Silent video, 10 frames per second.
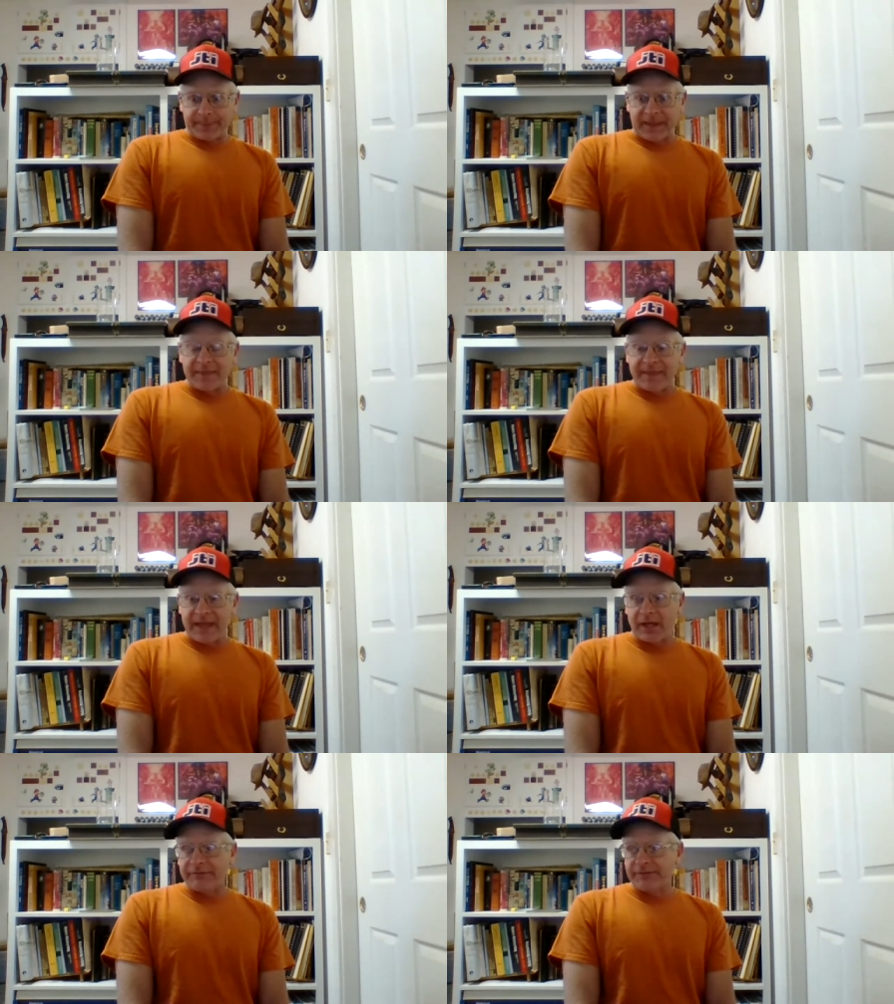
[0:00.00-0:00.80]
and
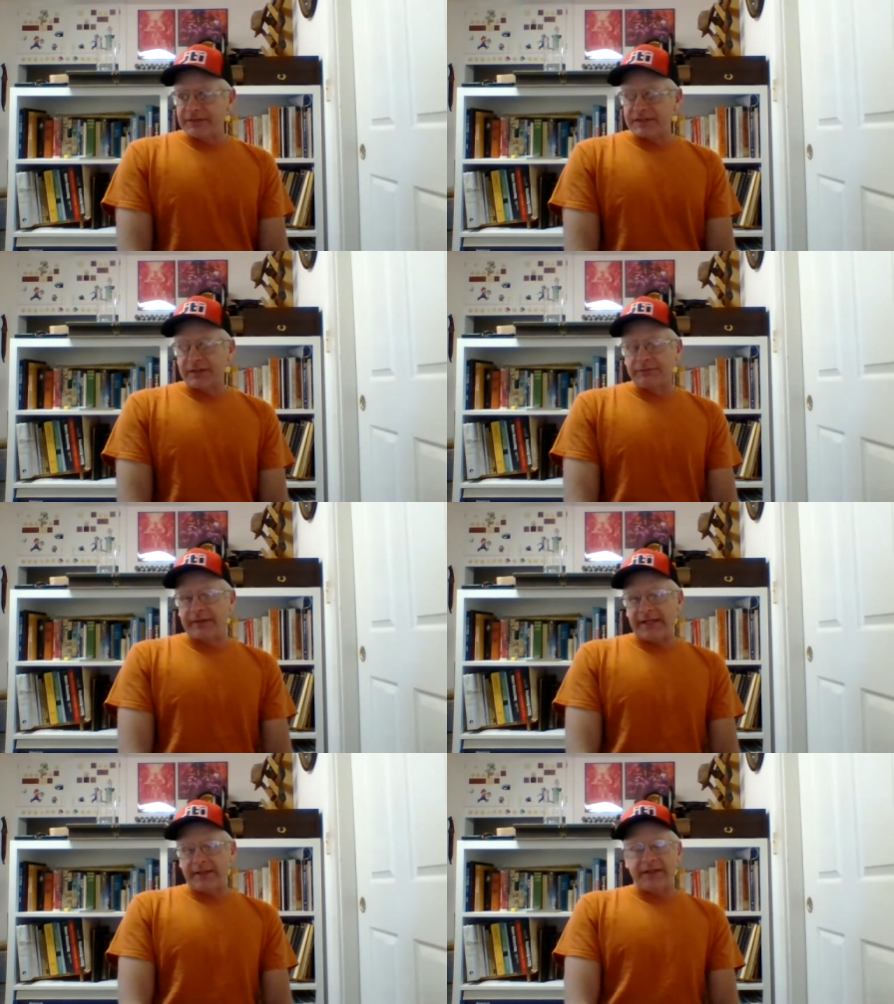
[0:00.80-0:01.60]
then i've this here
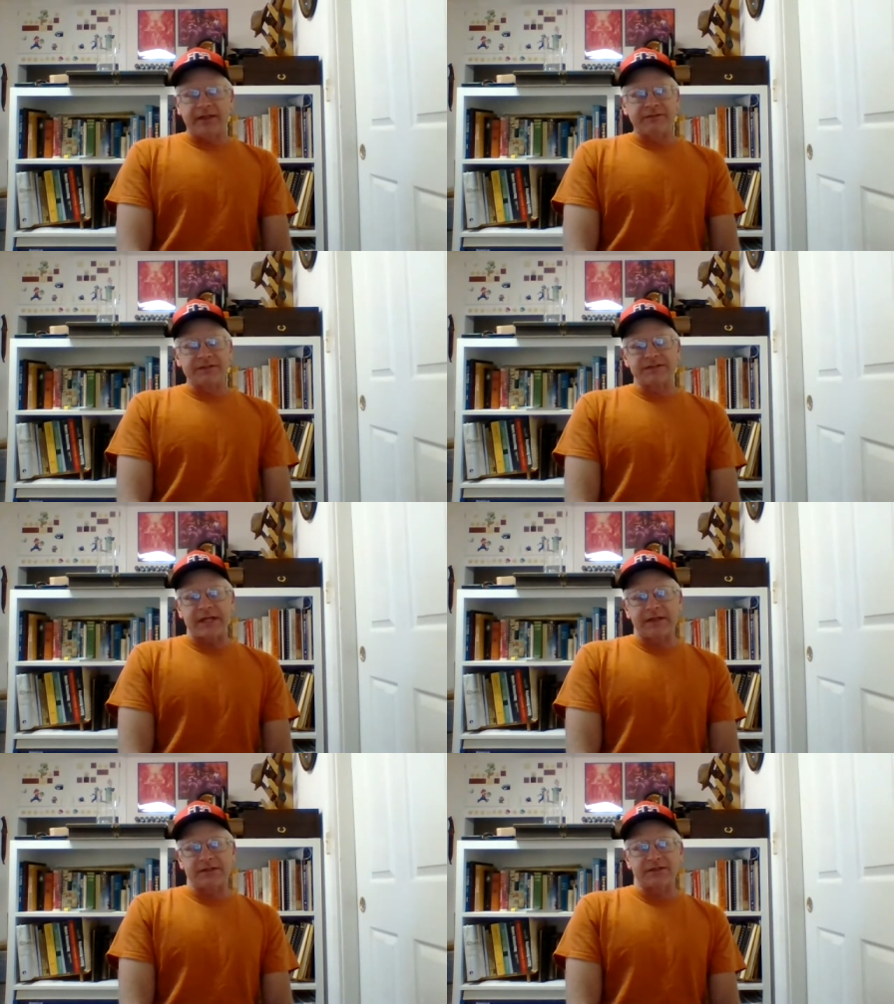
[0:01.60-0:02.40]
lately have
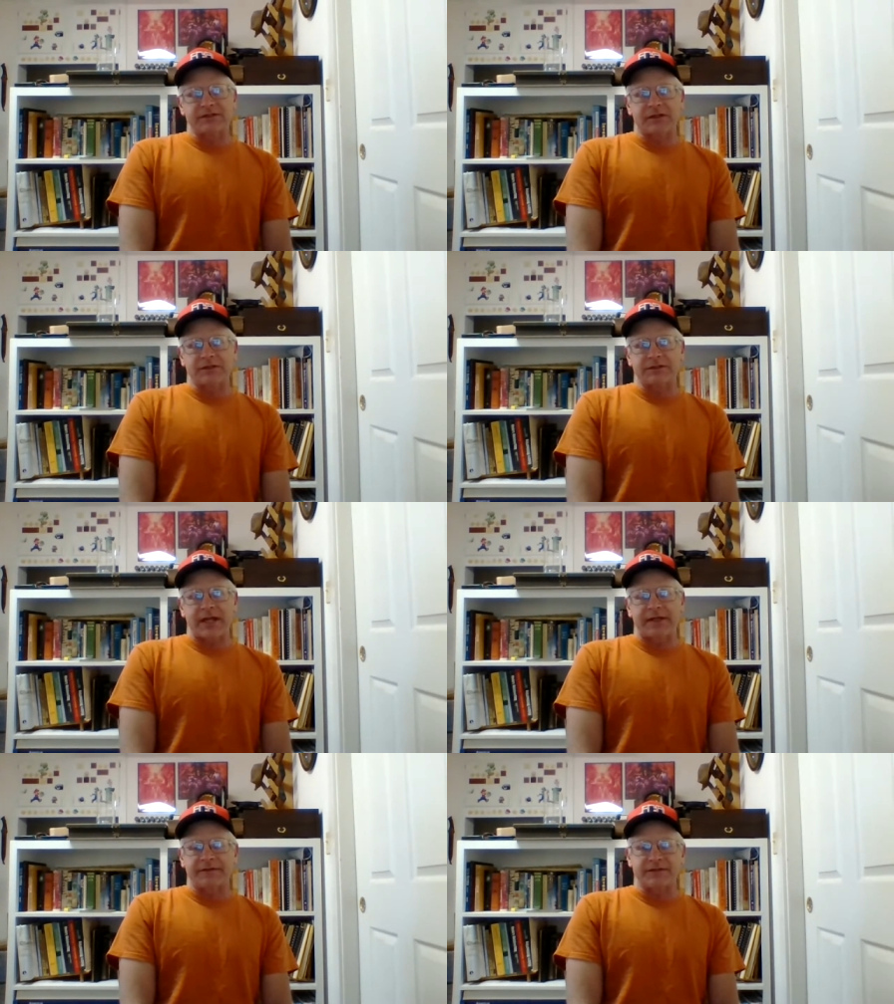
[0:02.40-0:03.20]
decided to start
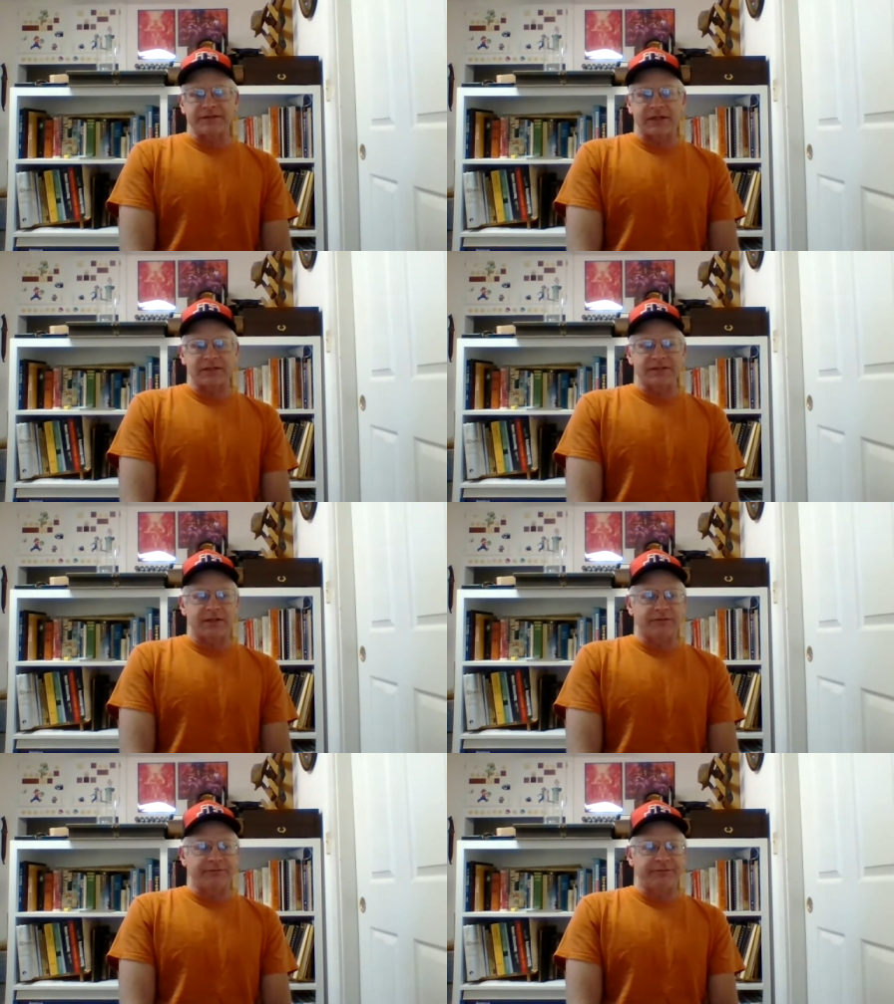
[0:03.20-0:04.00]
trying out the
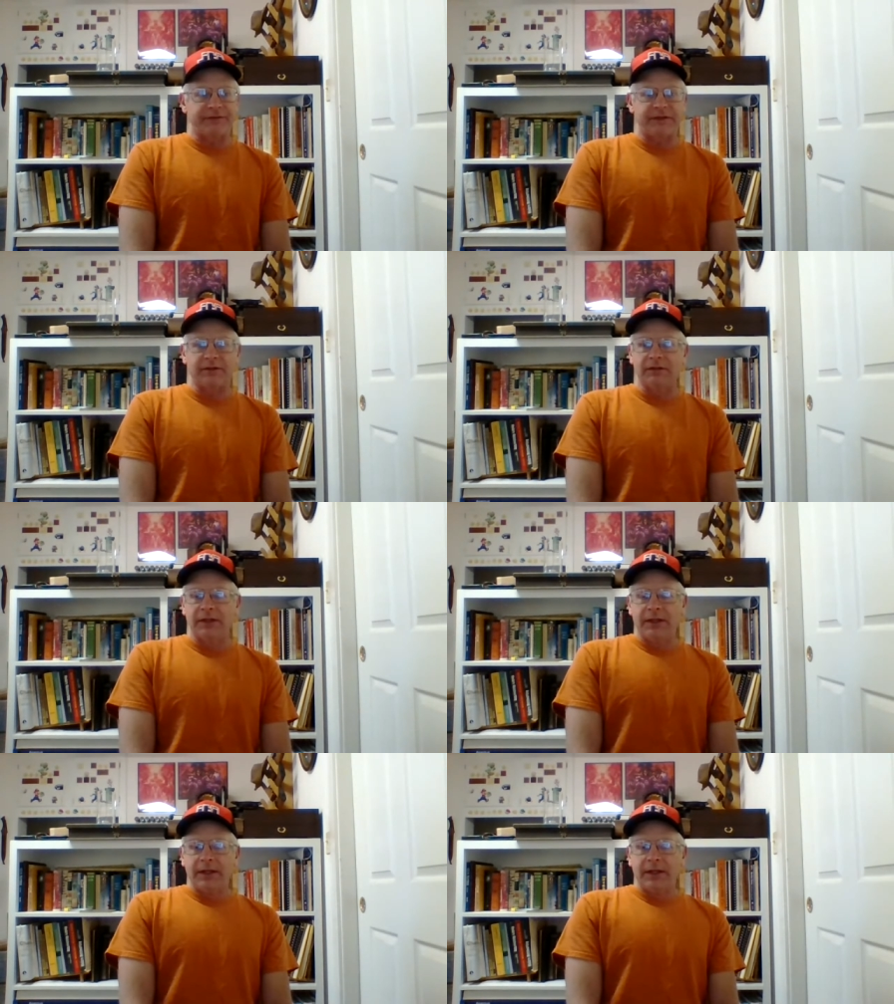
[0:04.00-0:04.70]
Ceracell feeder